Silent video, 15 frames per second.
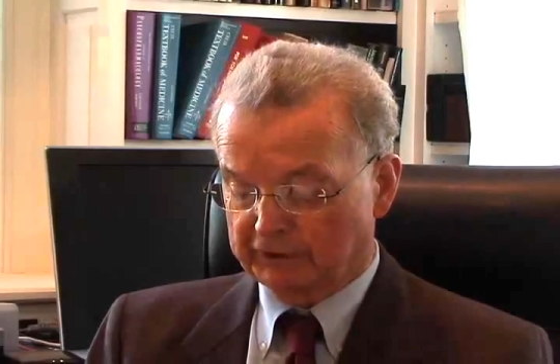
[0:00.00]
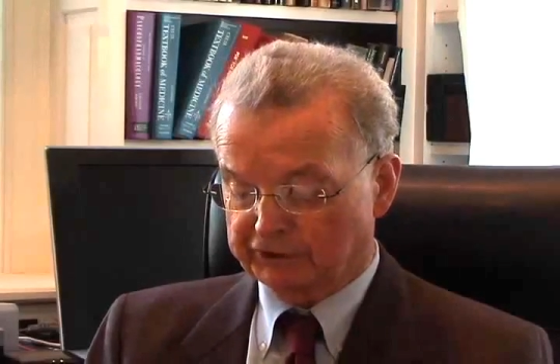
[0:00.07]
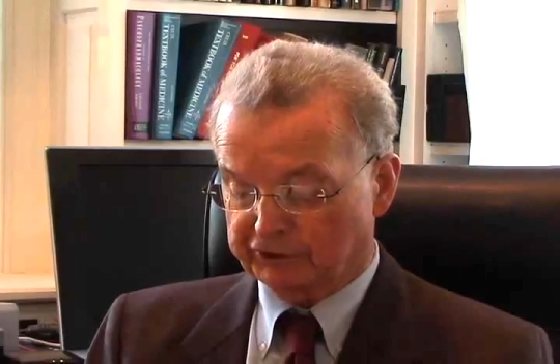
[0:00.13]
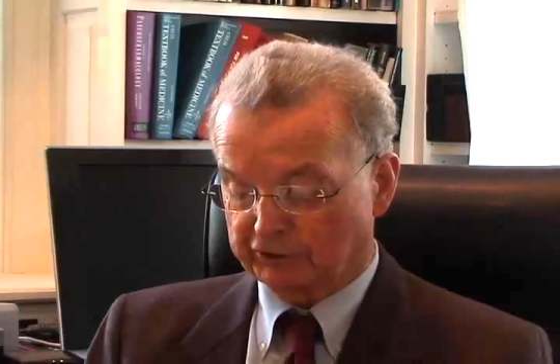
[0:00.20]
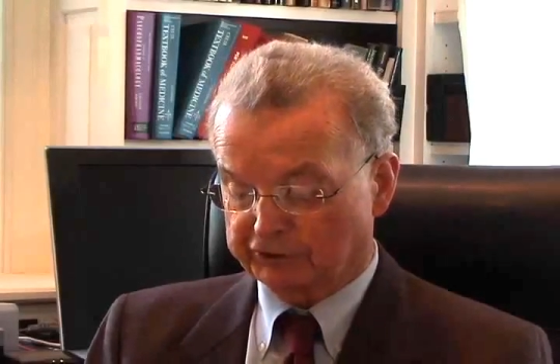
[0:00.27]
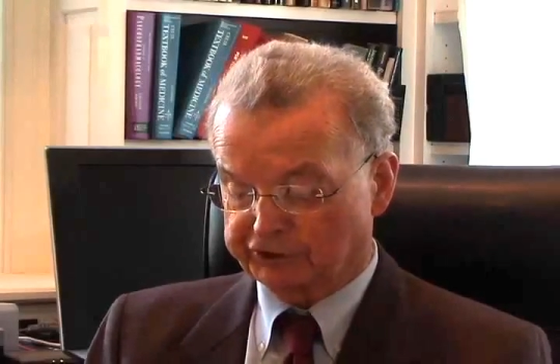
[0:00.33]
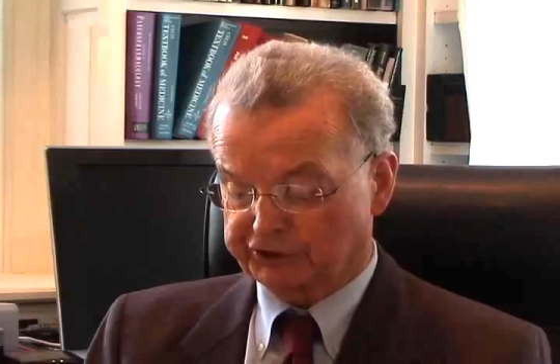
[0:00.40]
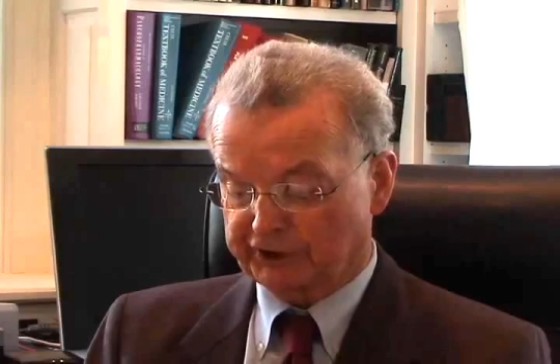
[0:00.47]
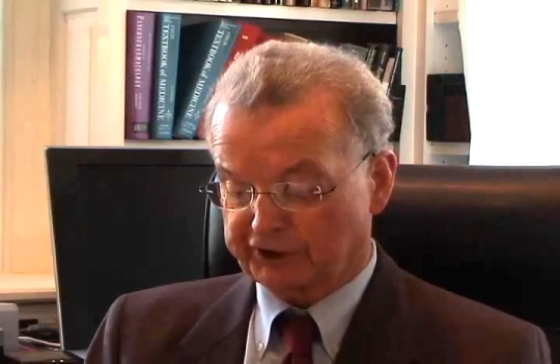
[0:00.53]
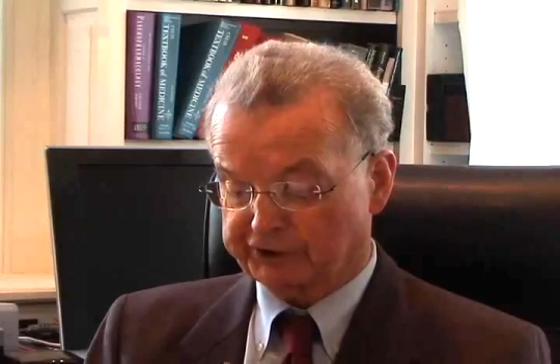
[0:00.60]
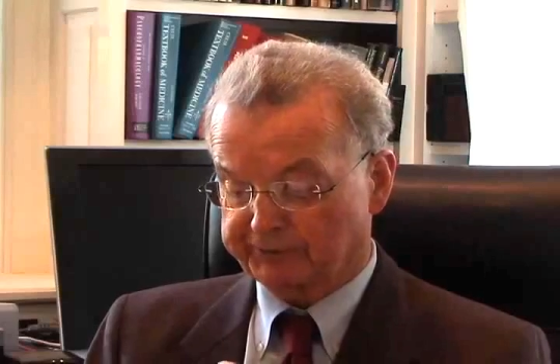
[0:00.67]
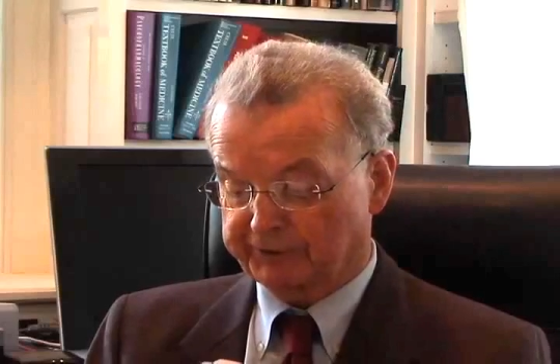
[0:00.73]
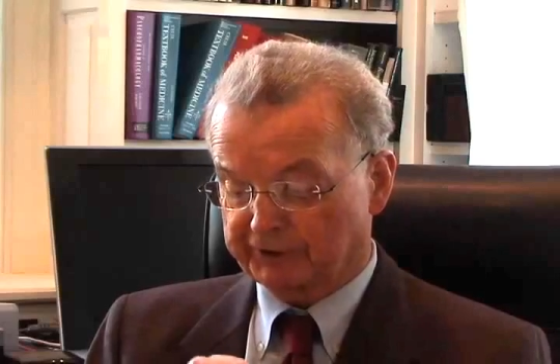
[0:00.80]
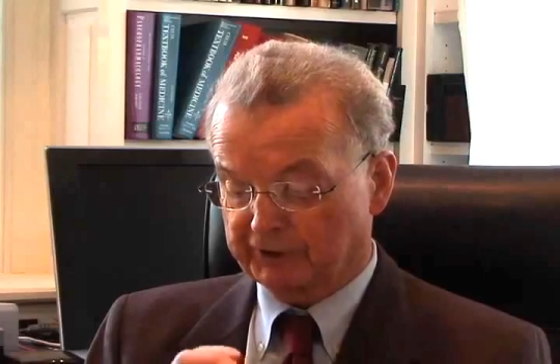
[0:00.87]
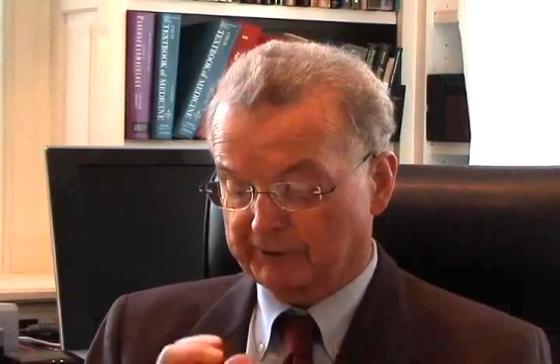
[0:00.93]
So
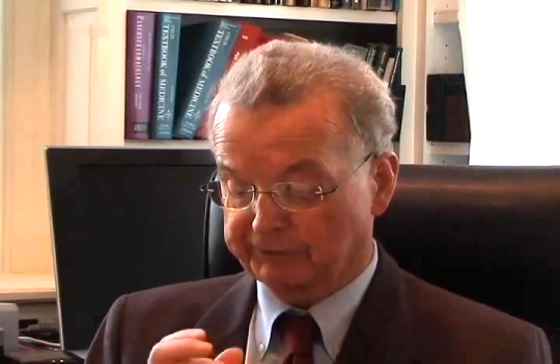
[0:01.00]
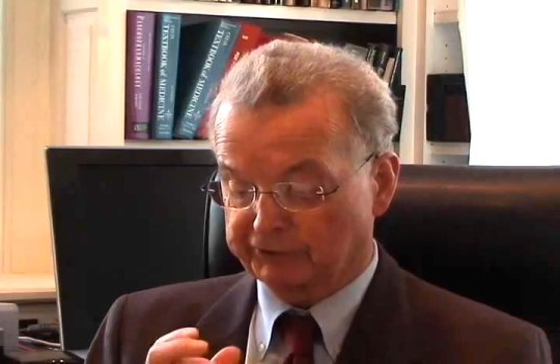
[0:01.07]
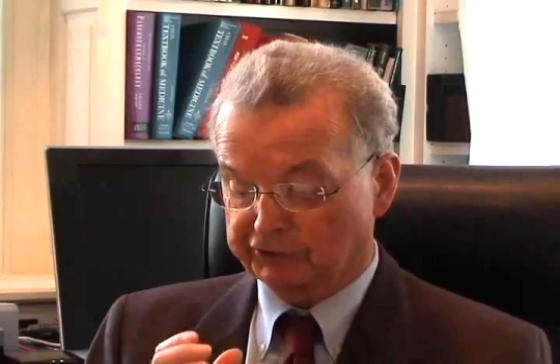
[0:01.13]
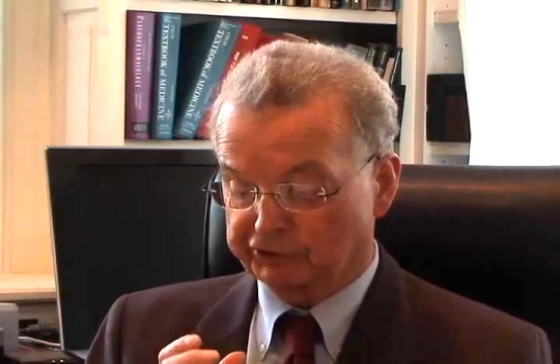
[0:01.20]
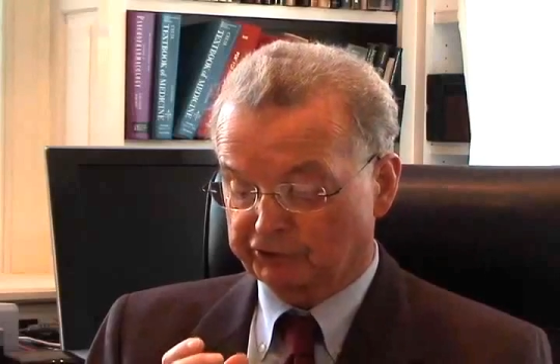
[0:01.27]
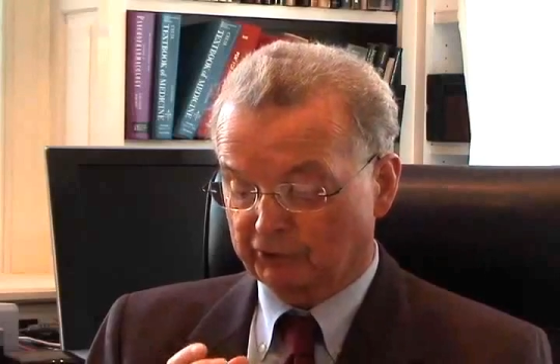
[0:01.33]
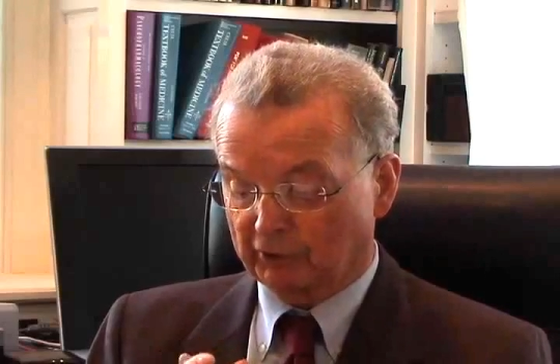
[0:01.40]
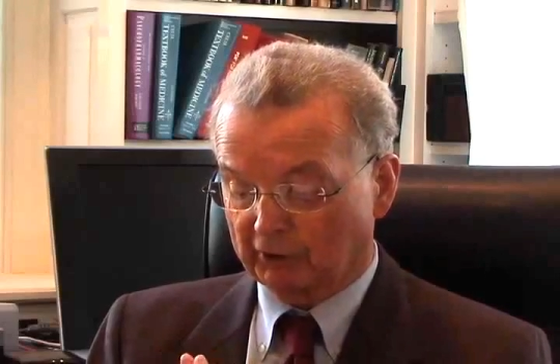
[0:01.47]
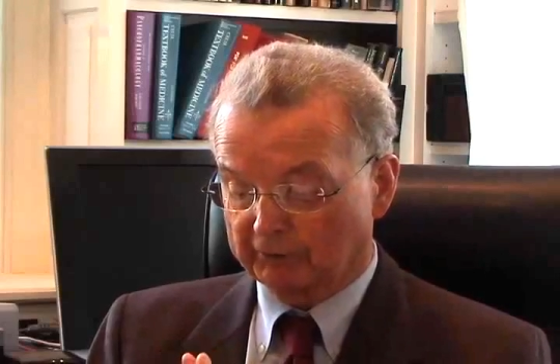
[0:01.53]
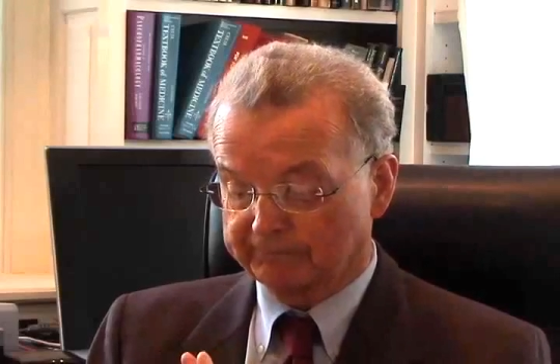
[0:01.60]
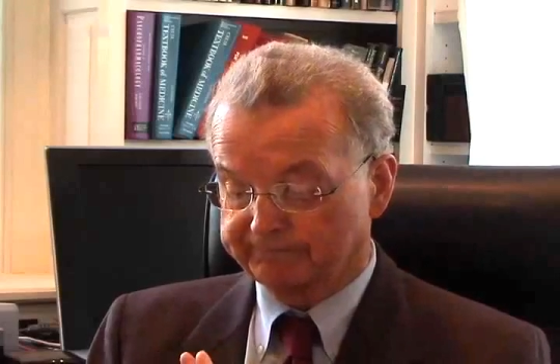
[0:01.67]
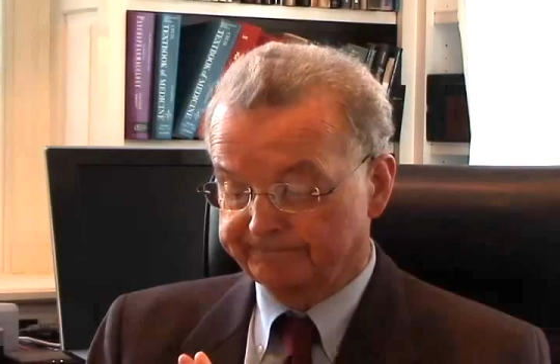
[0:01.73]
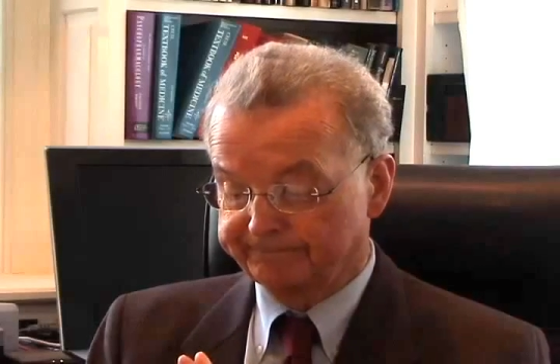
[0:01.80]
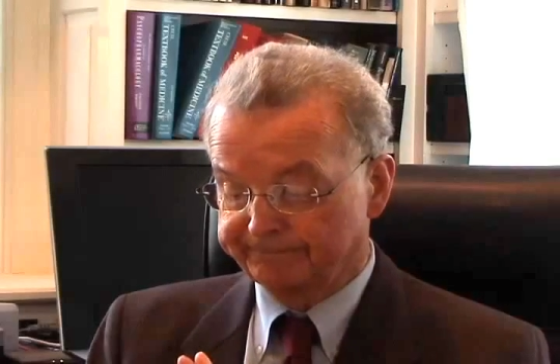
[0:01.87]
sex becomes a chore.